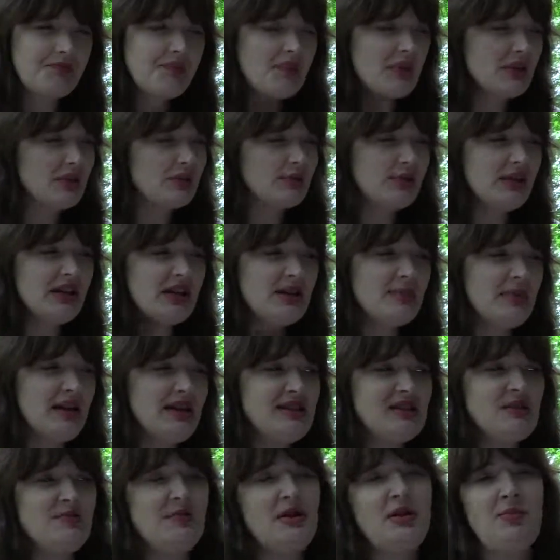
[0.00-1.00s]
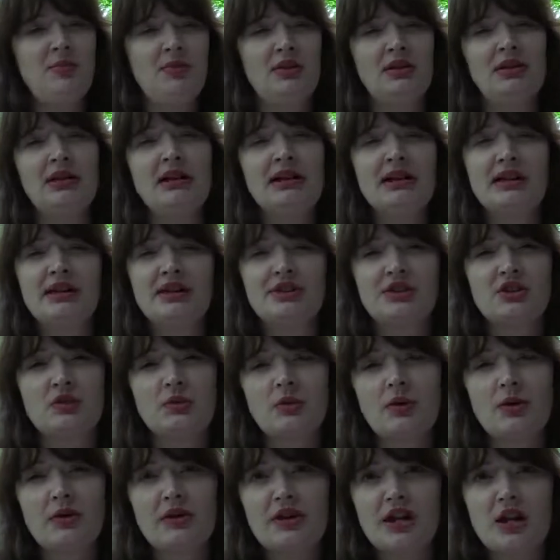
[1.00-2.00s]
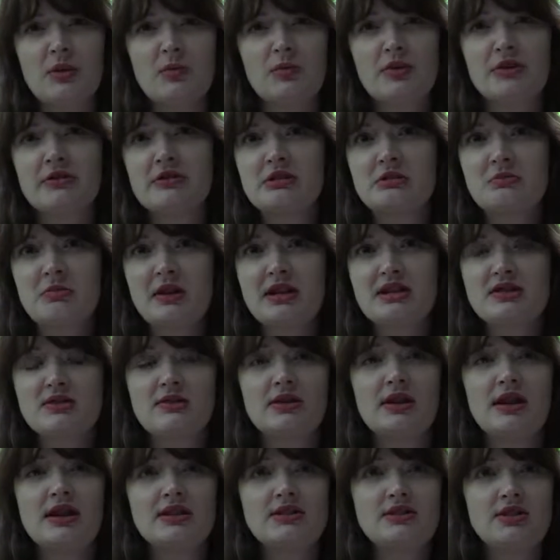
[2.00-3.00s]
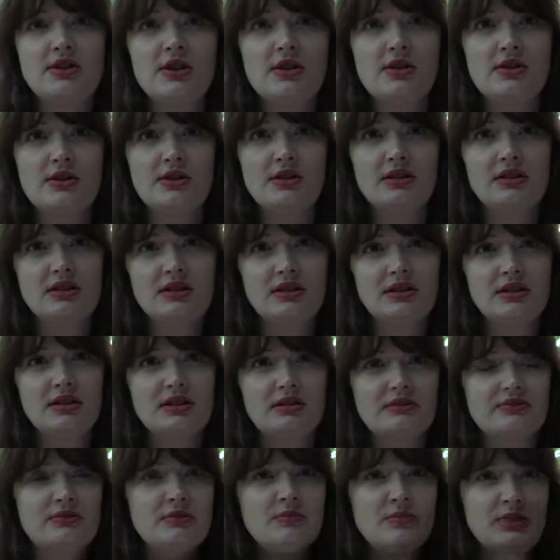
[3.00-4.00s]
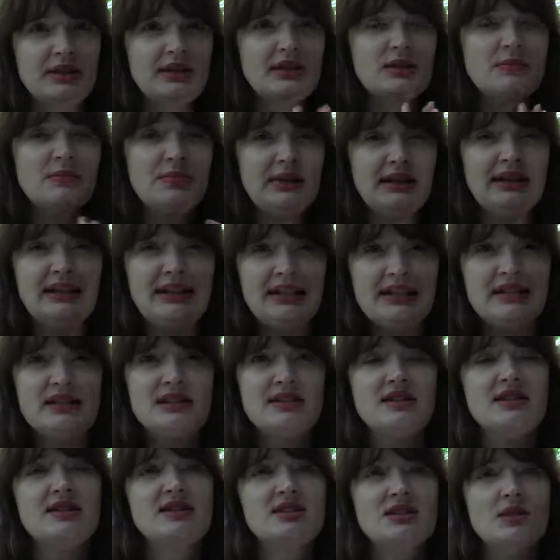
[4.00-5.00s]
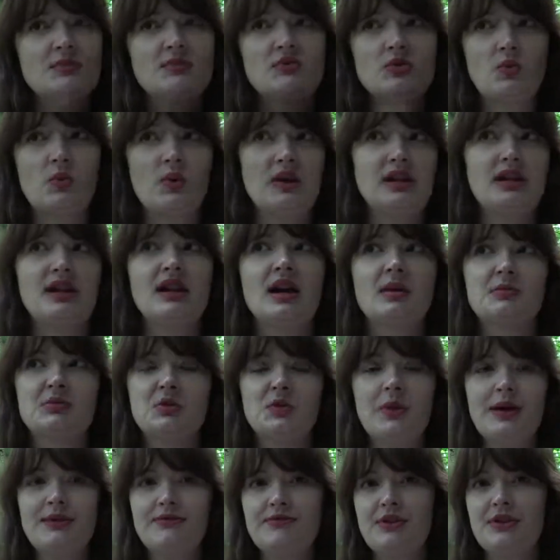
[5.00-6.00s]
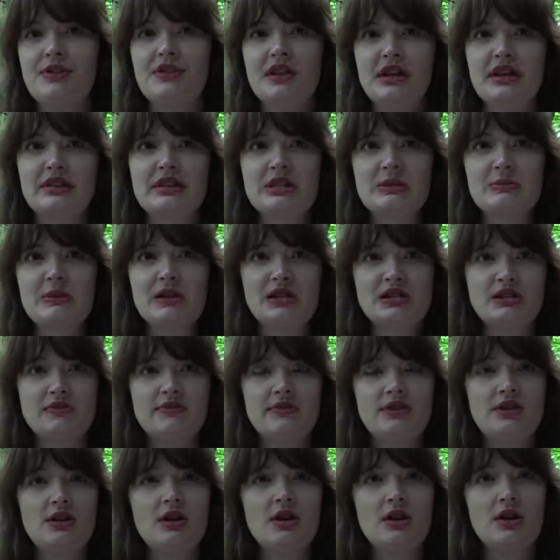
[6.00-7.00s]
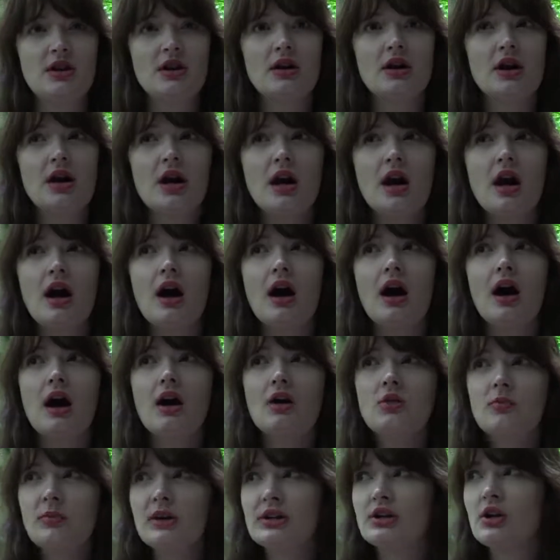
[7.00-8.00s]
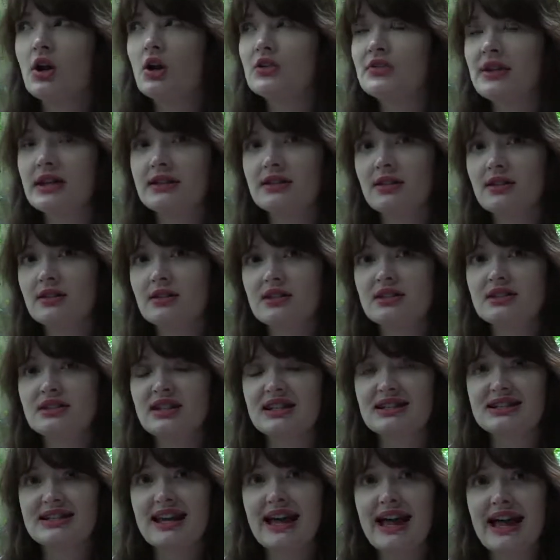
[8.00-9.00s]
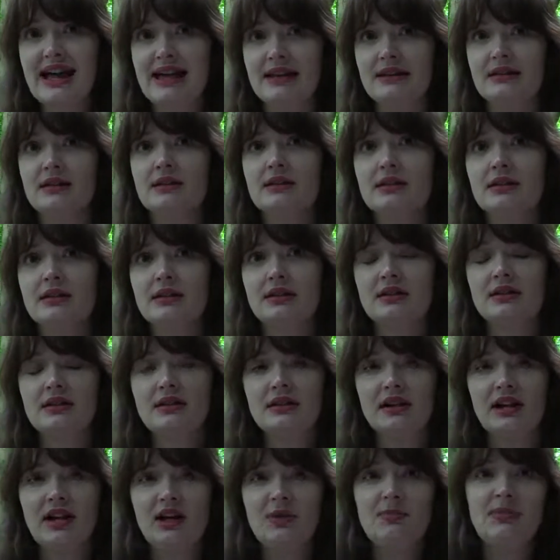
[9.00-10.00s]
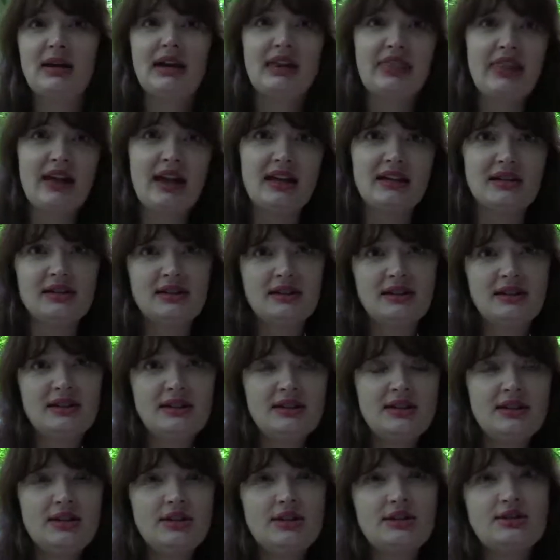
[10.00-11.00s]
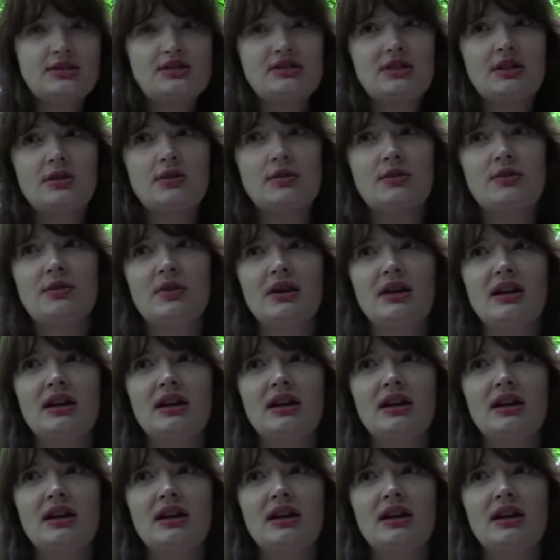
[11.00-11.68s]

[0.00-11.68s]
really amazing people, that have woken up within the space of the last year. From being completely in the system to waking up to everything in the space of a year. Oh my God, that took us like 10, yeah, back then. So